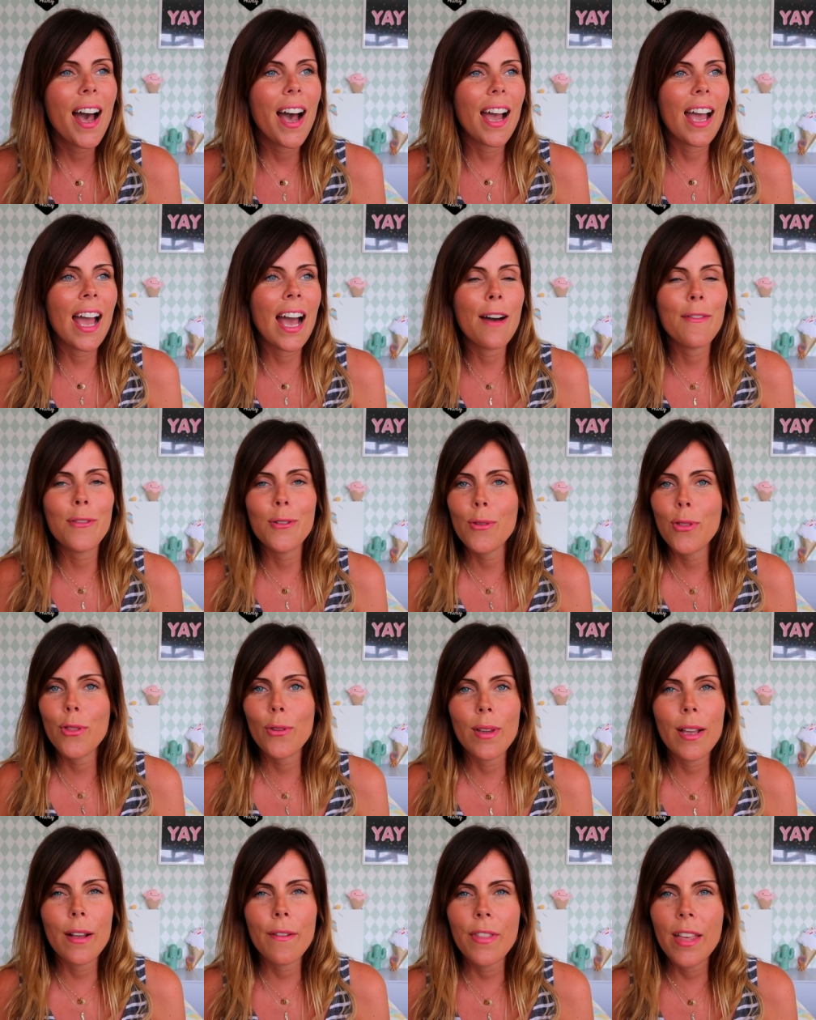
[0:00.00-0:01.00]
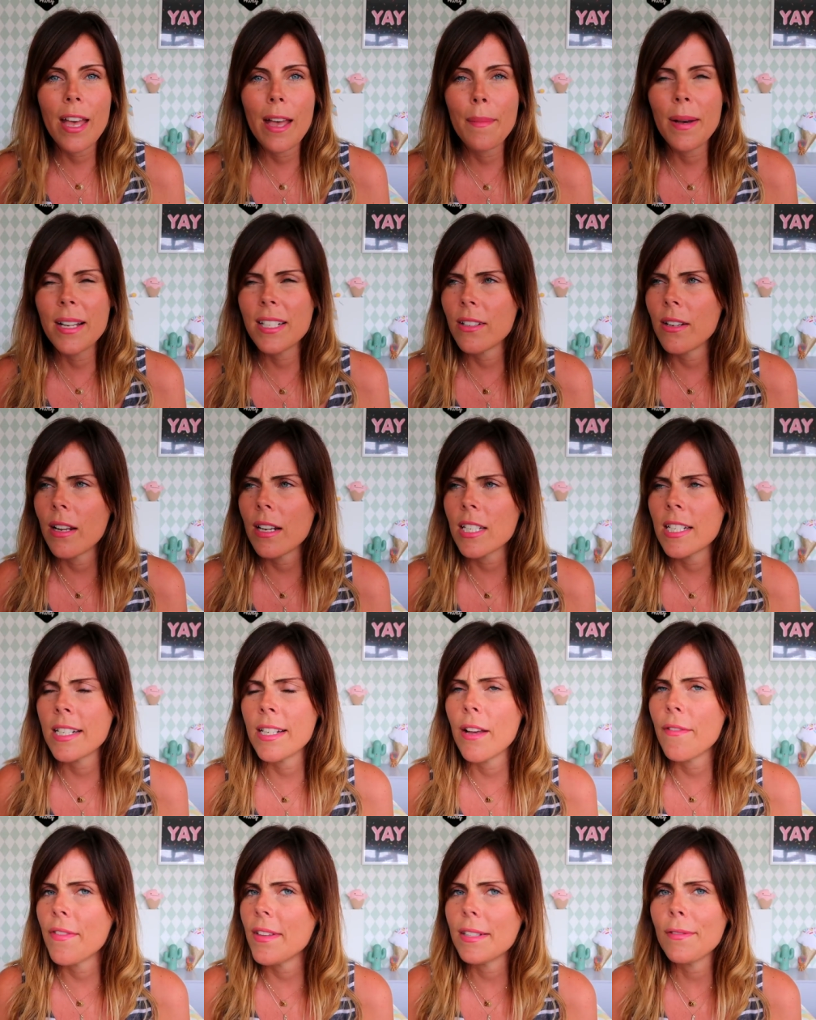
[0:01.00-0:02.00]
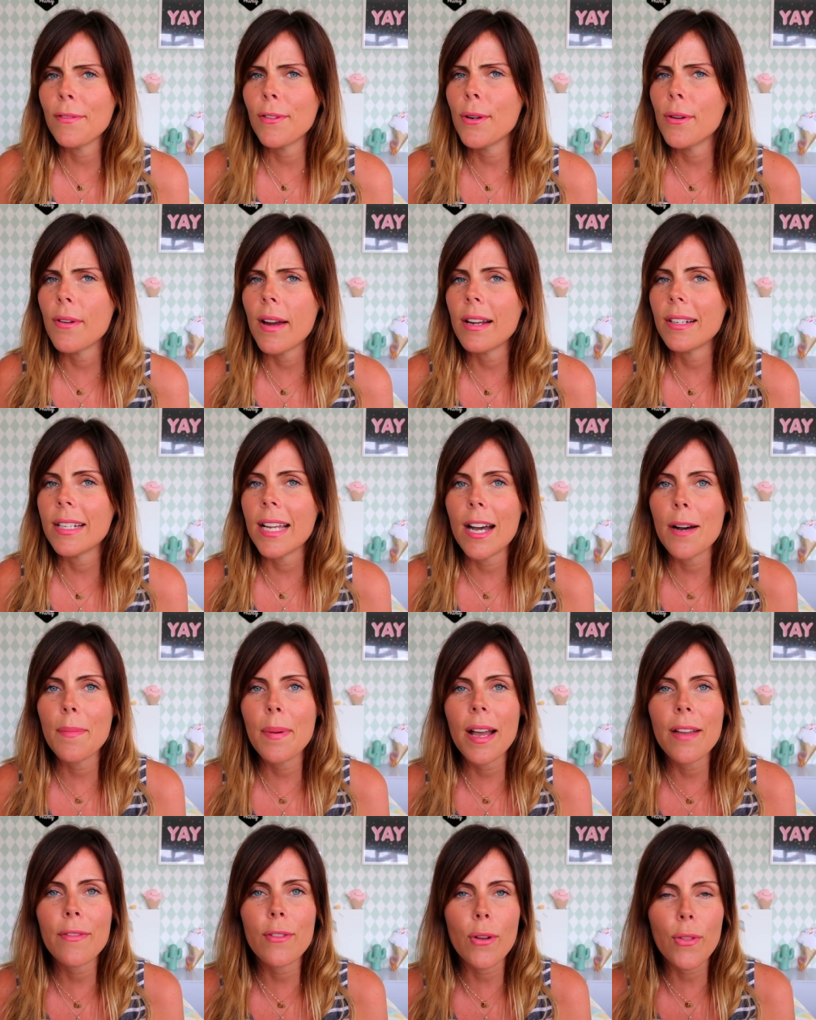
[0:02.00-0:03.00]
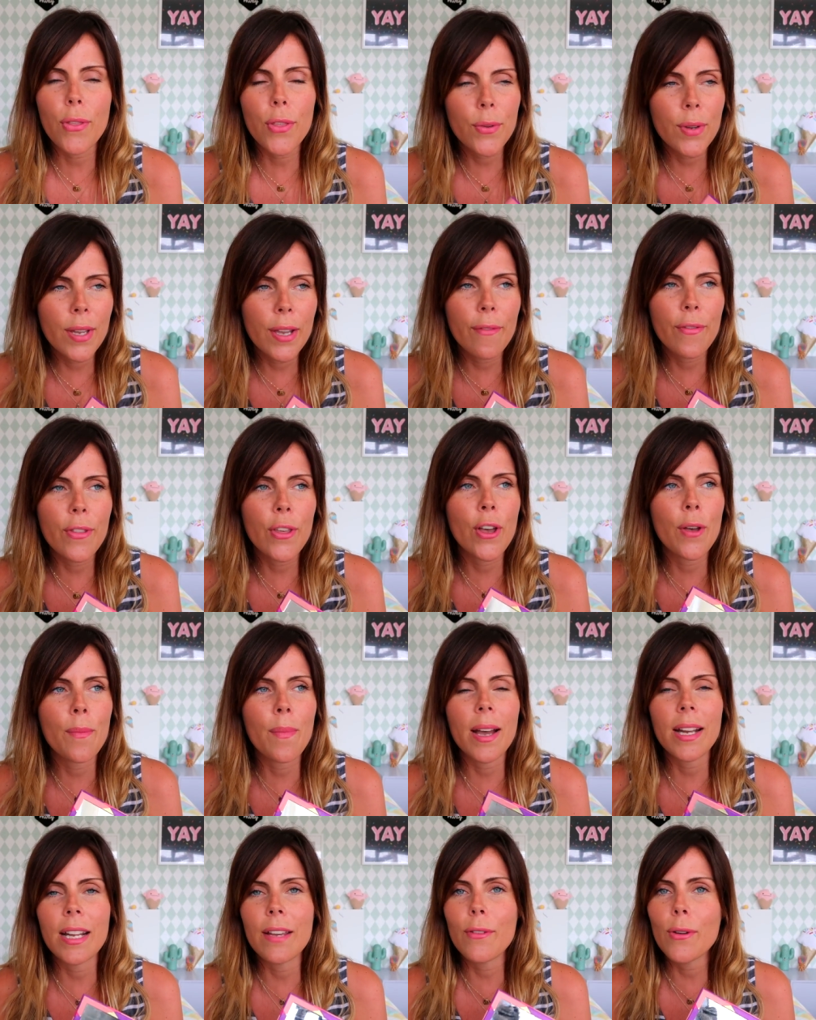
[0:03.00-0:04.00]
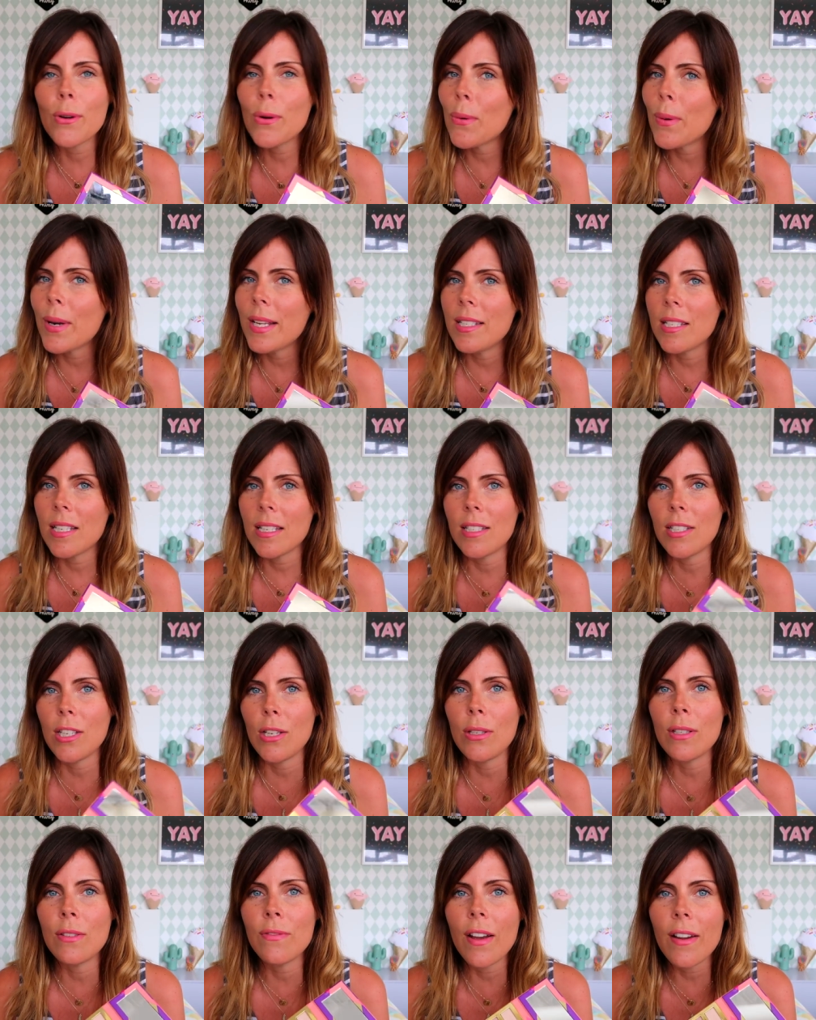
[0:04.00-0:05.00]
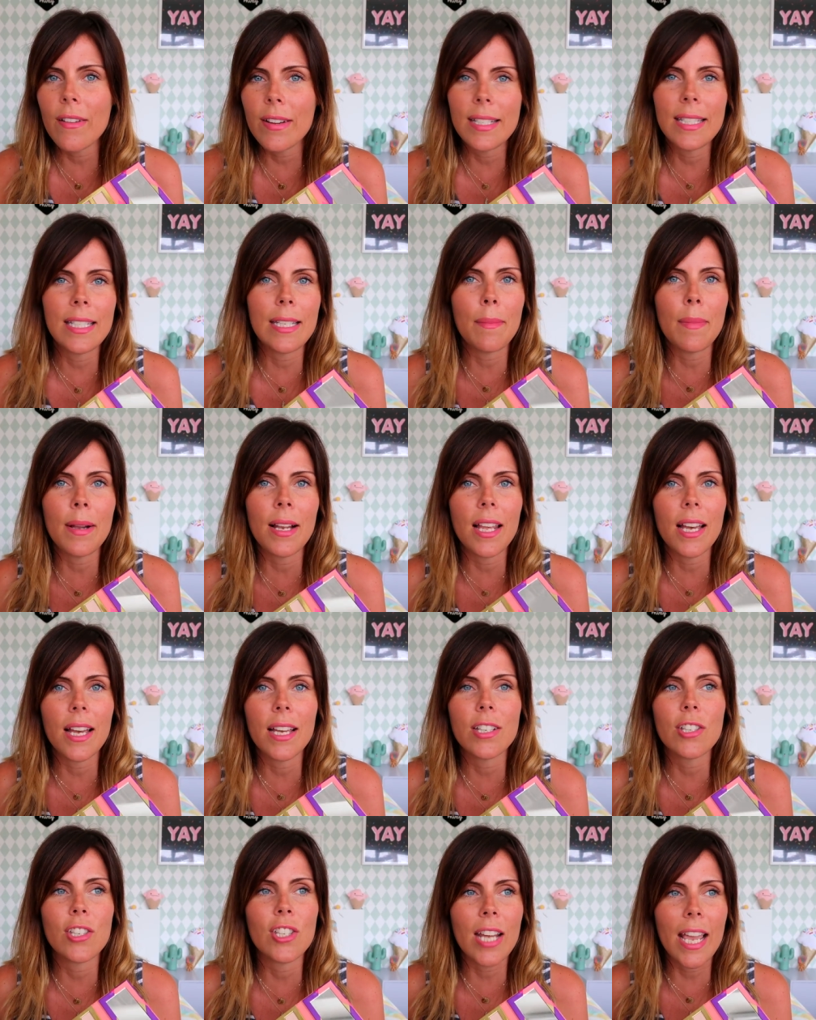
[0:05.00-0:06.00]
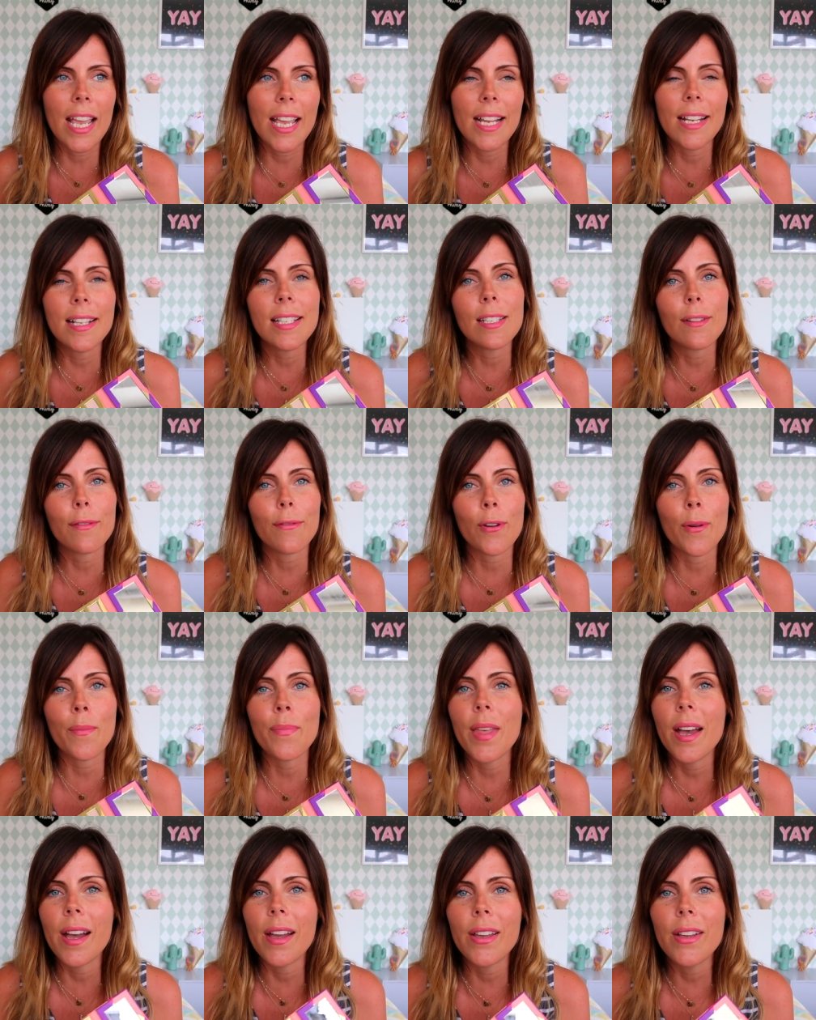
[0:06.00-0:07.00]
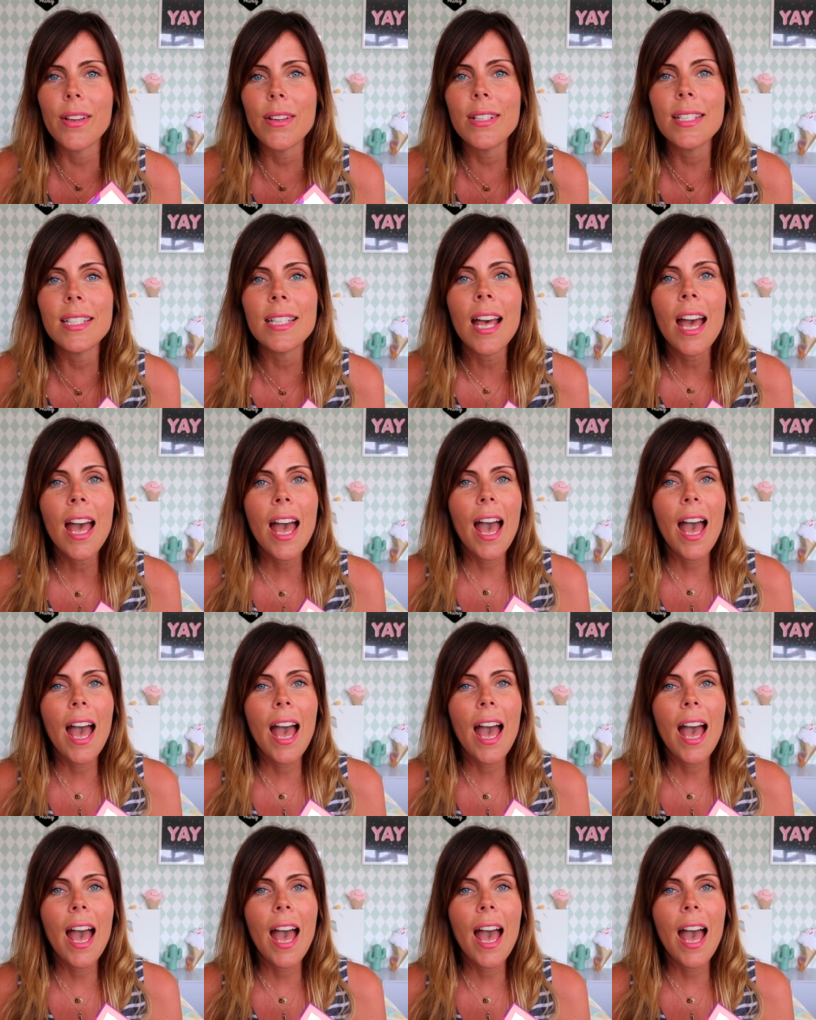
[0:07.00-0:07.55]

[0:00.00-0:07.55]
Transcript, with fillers: I have all three of them. I don't actually know if there's four out now, but I've got three of them and I've always just used very similar shades from those.